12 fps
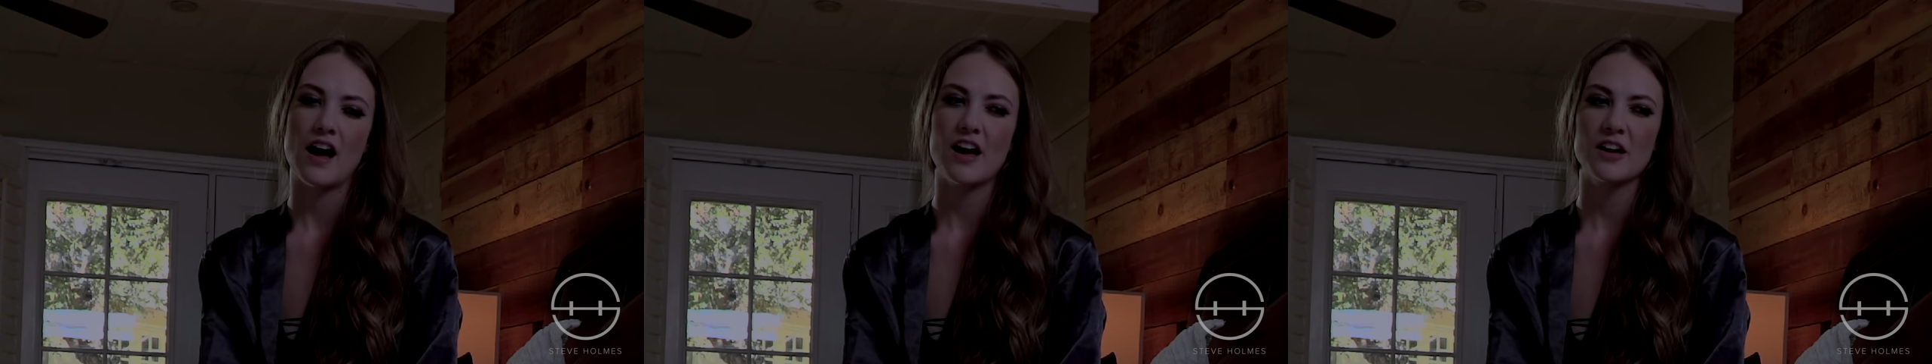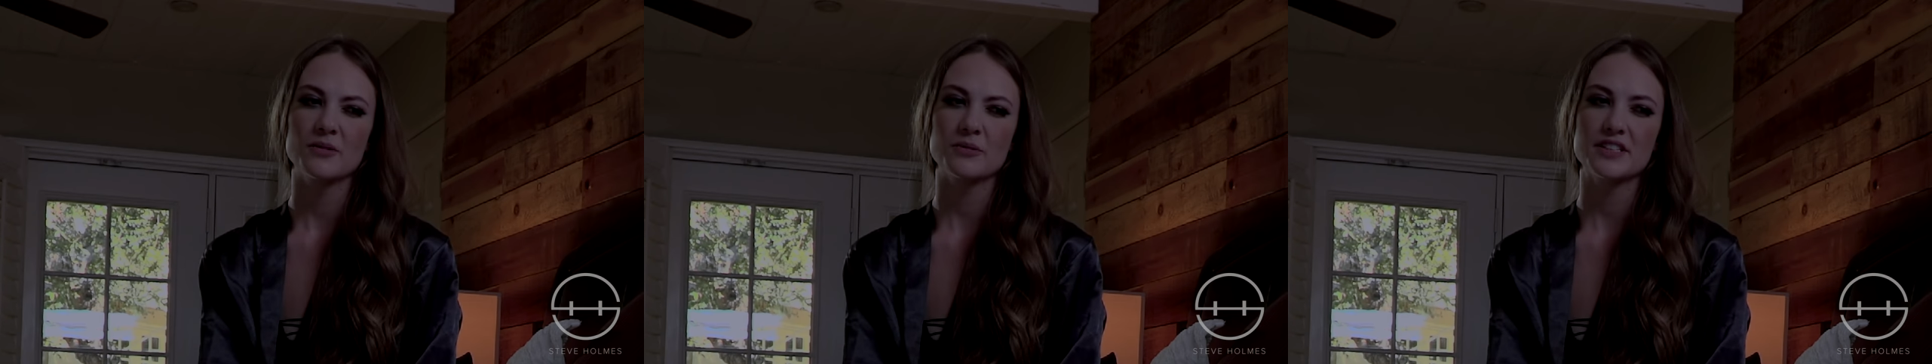
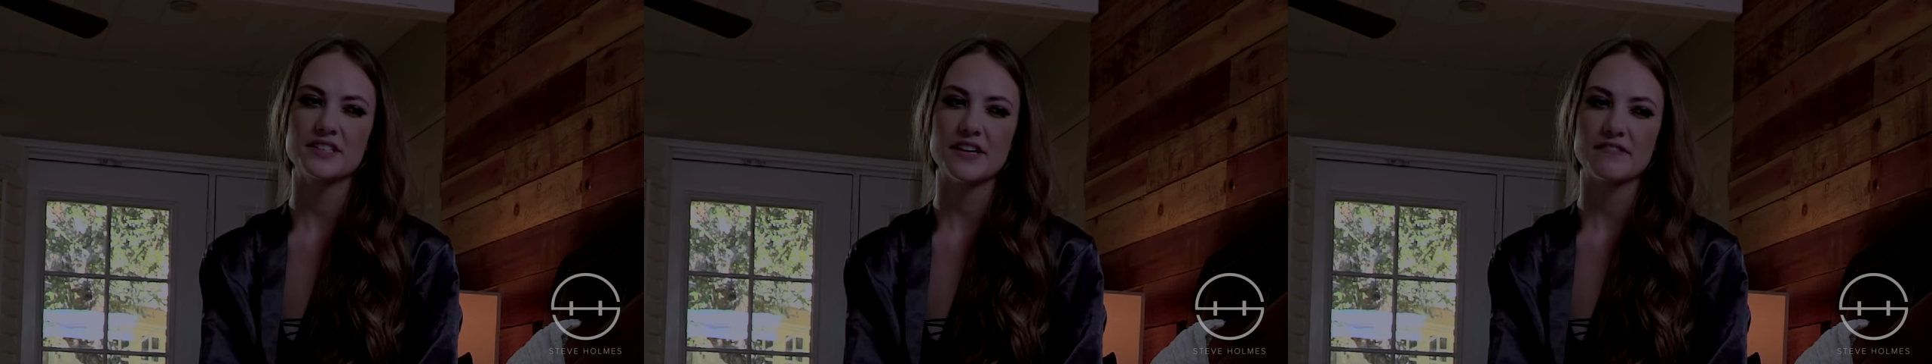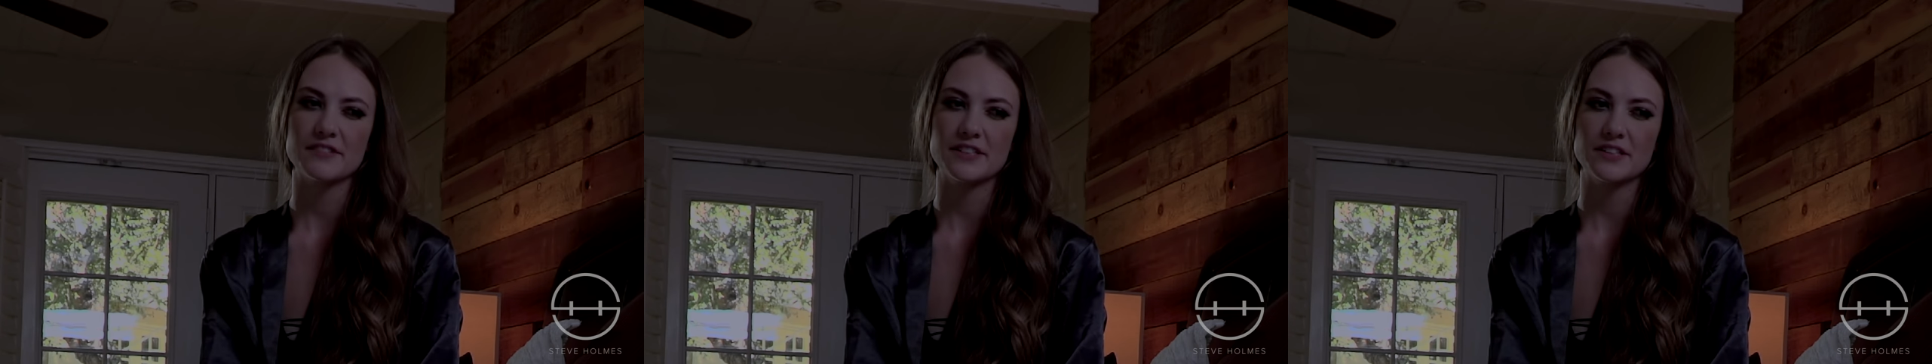It
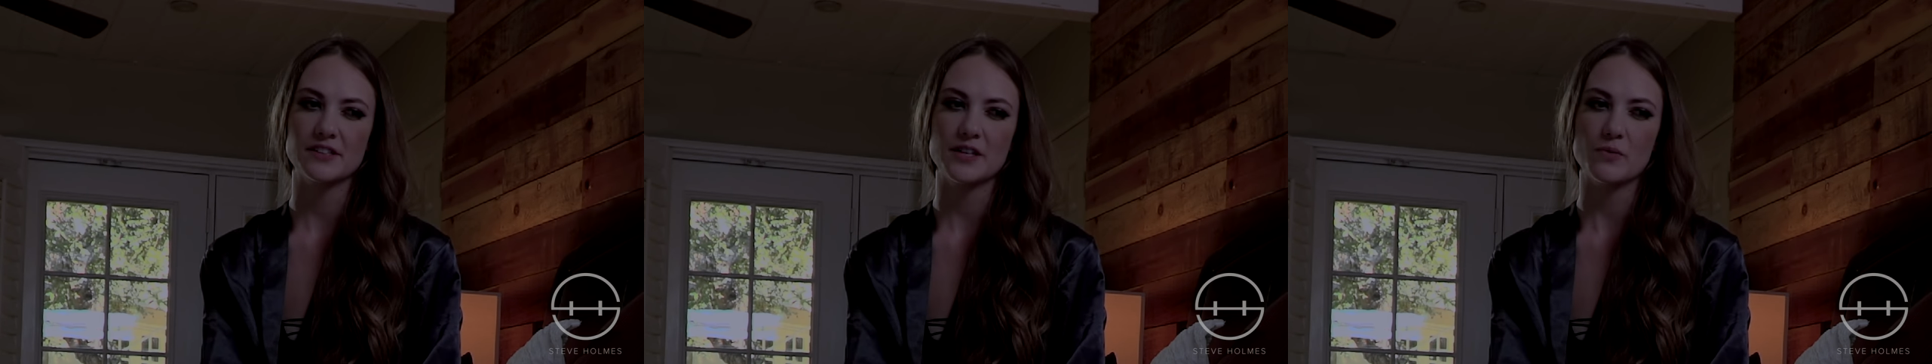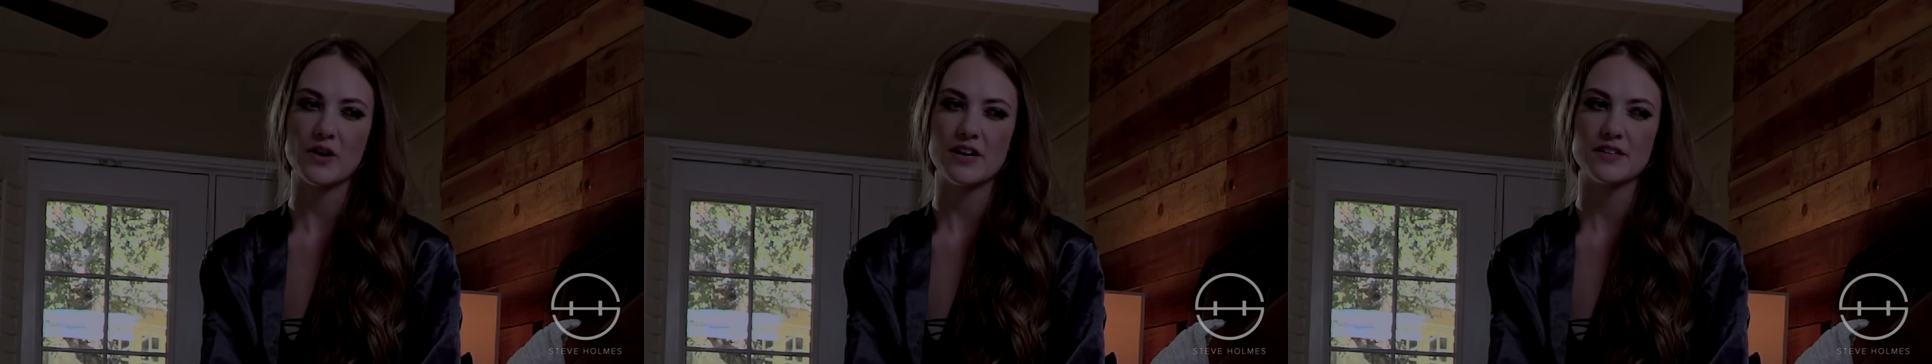
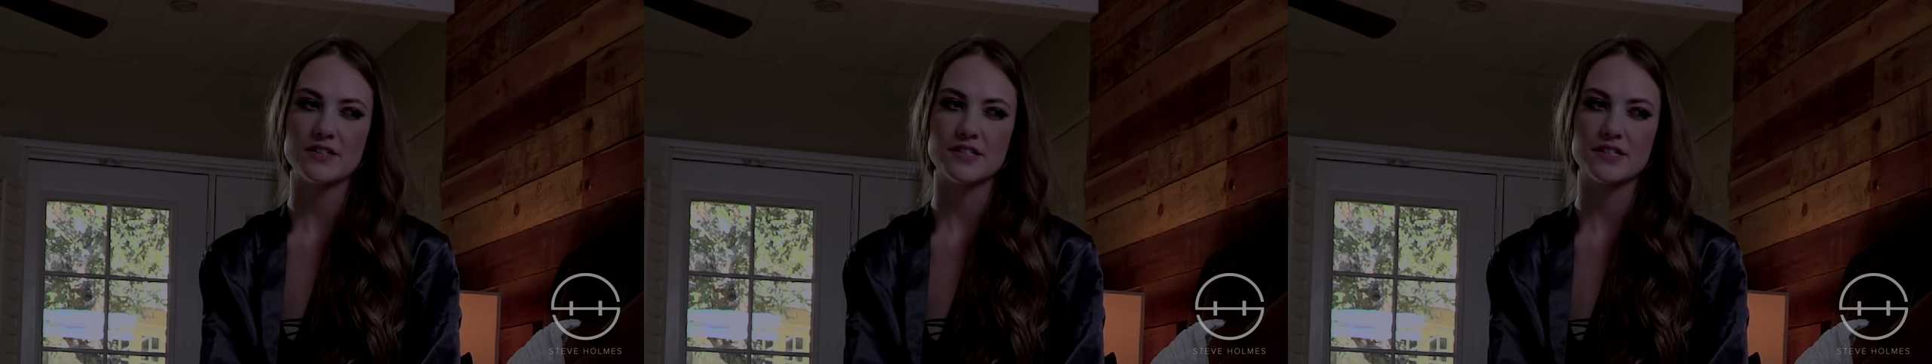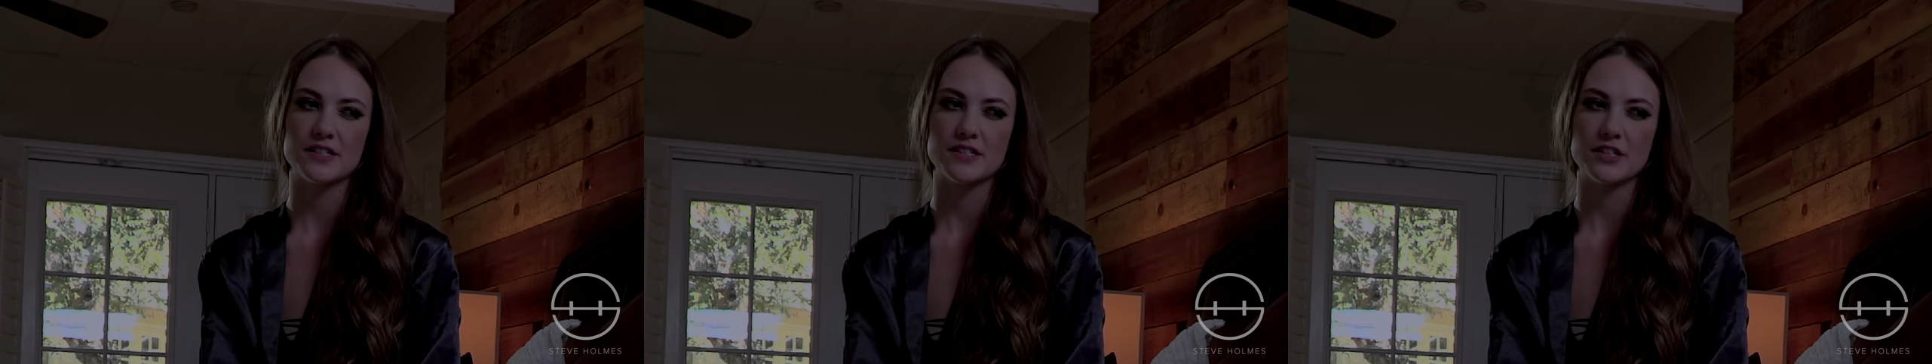definitely
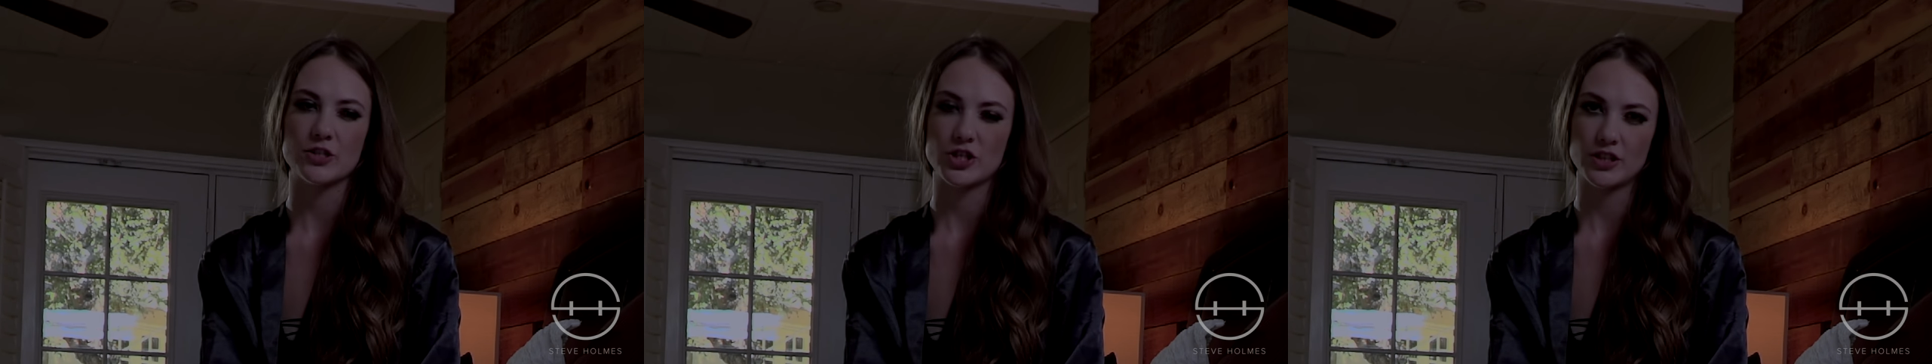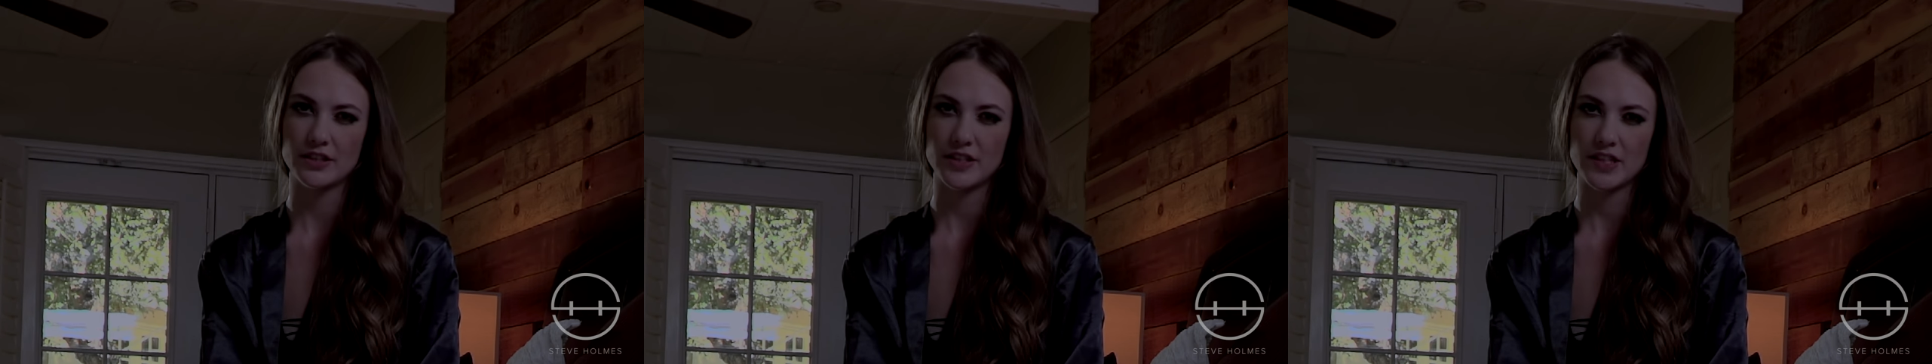was
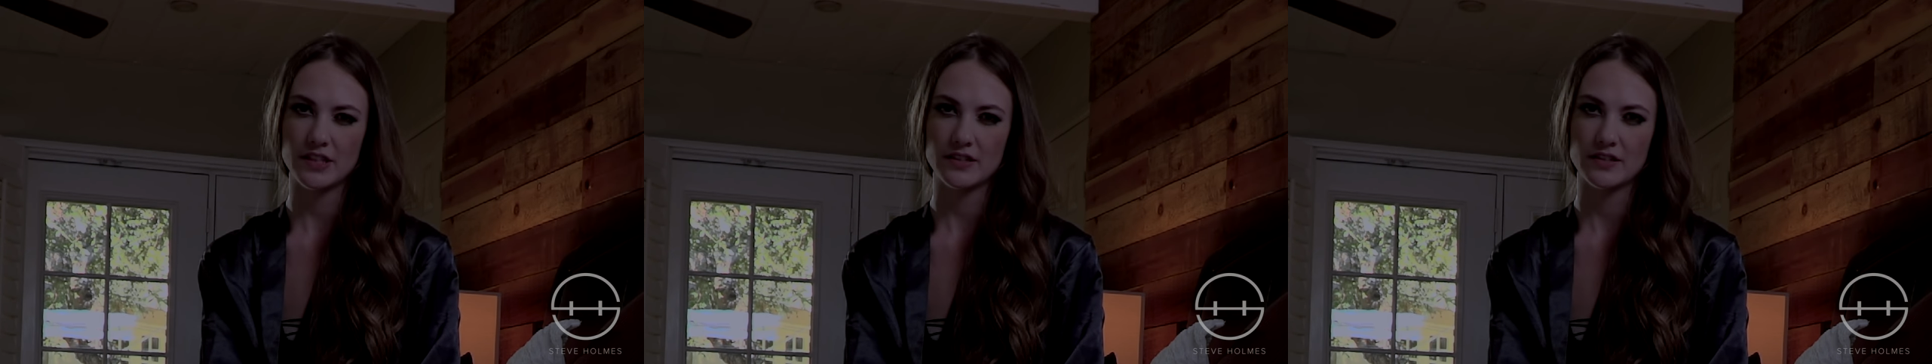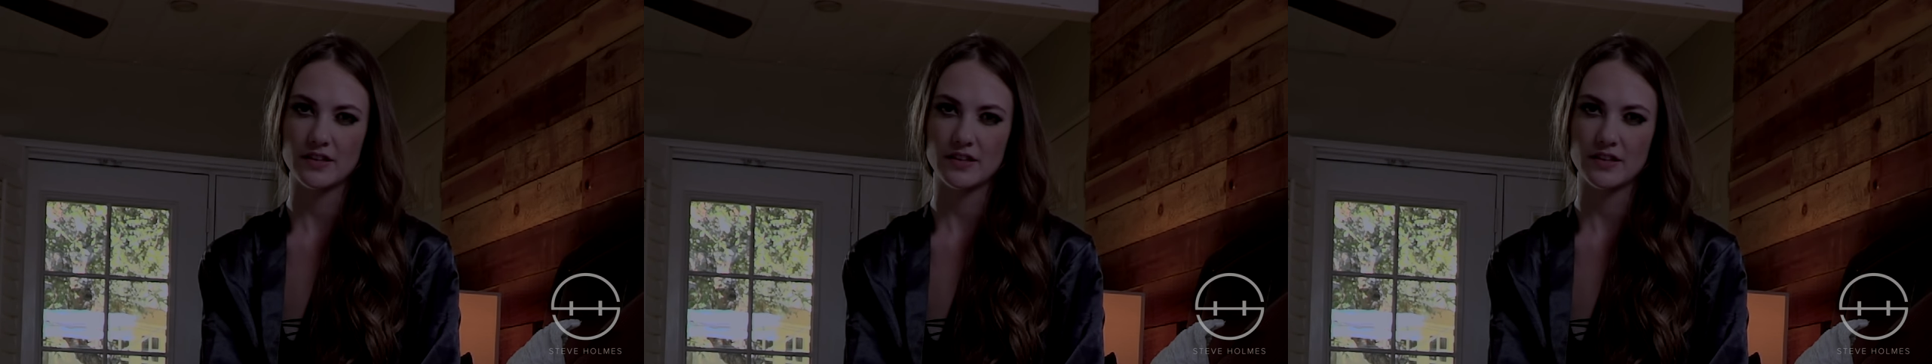initially.